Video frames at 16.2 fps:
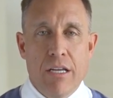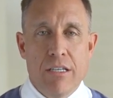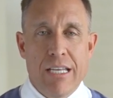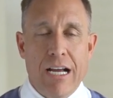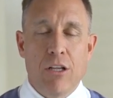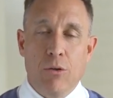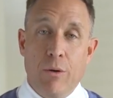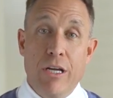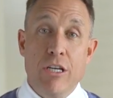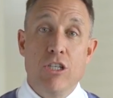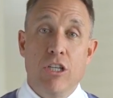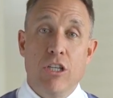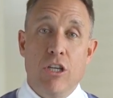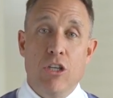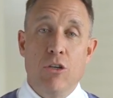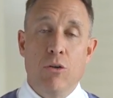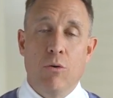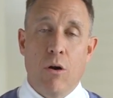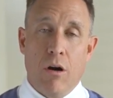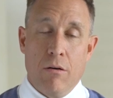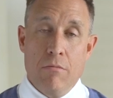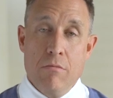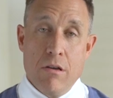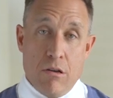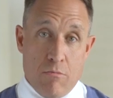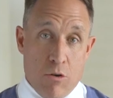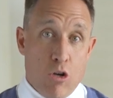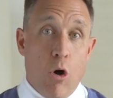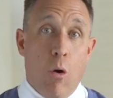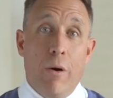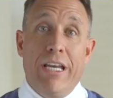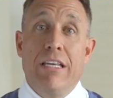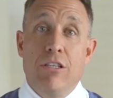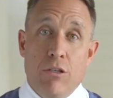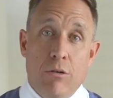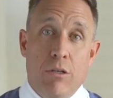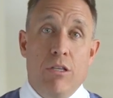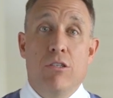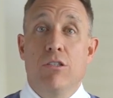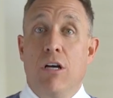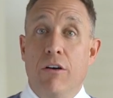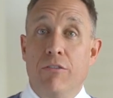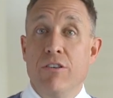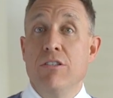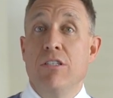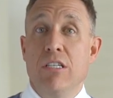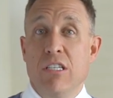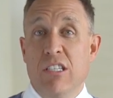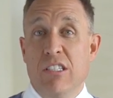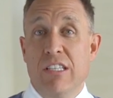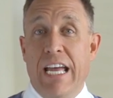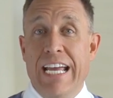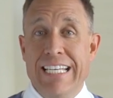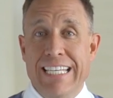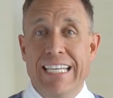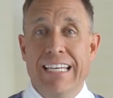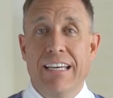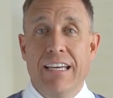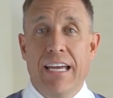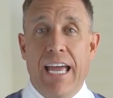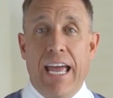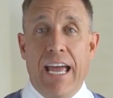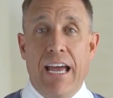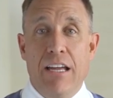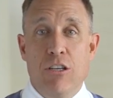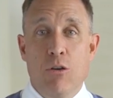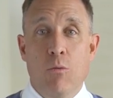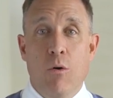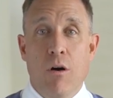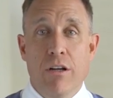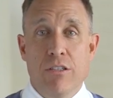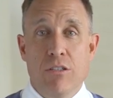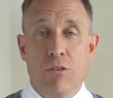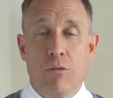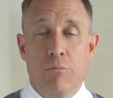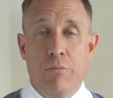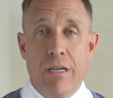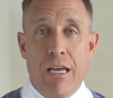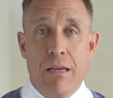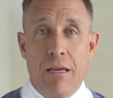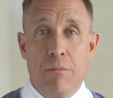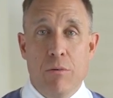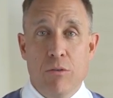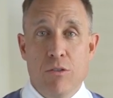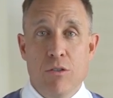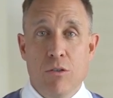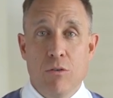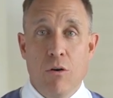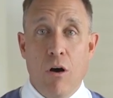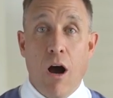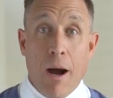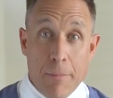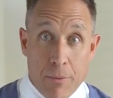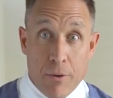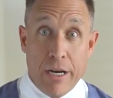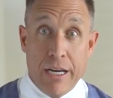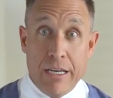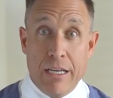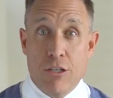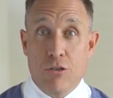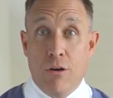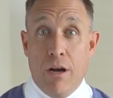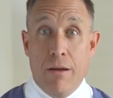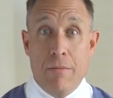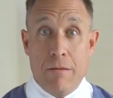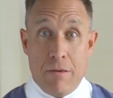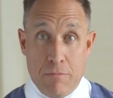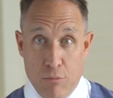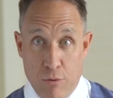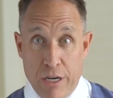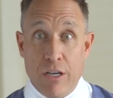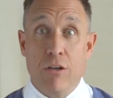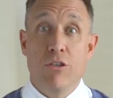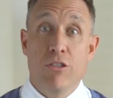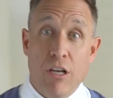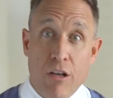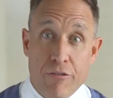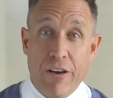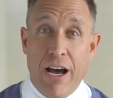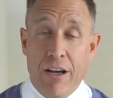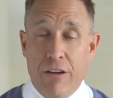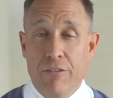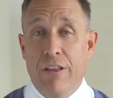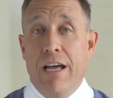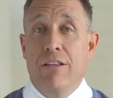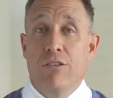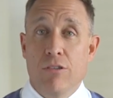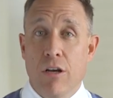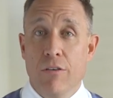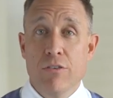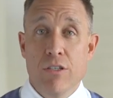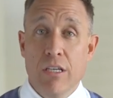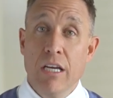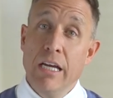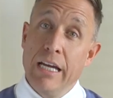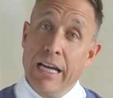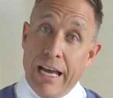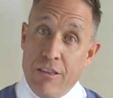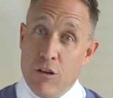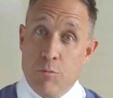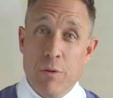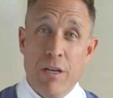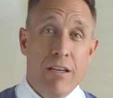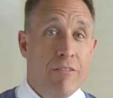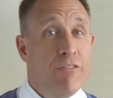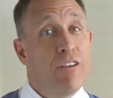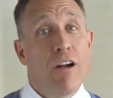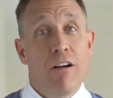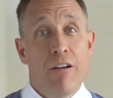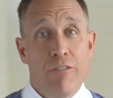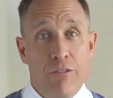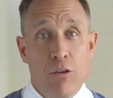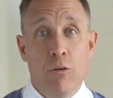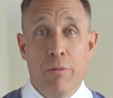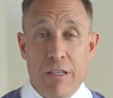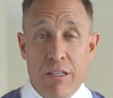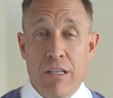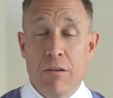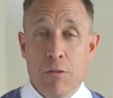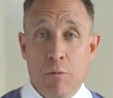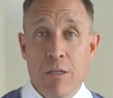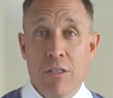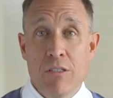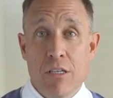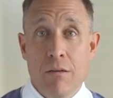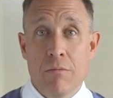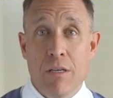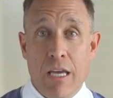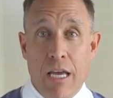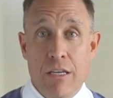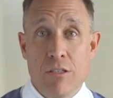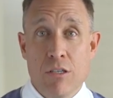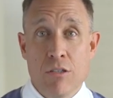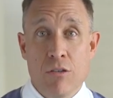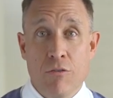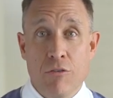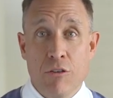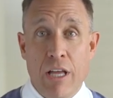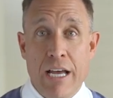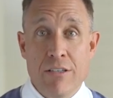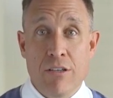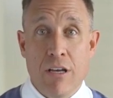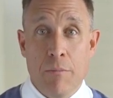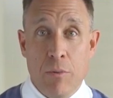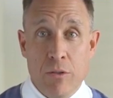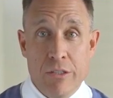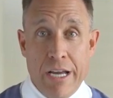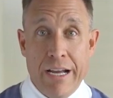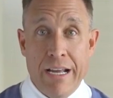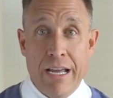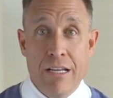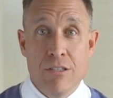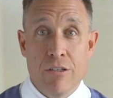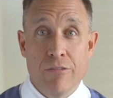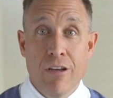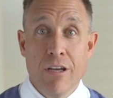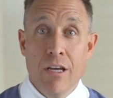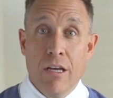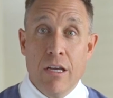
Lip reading: declaration that you are going into an insolvency state and you want to be able to operate and try and maybe bring yourself out of that insolvency. And there's been a very few, but there's been some cases over the last couple of decades of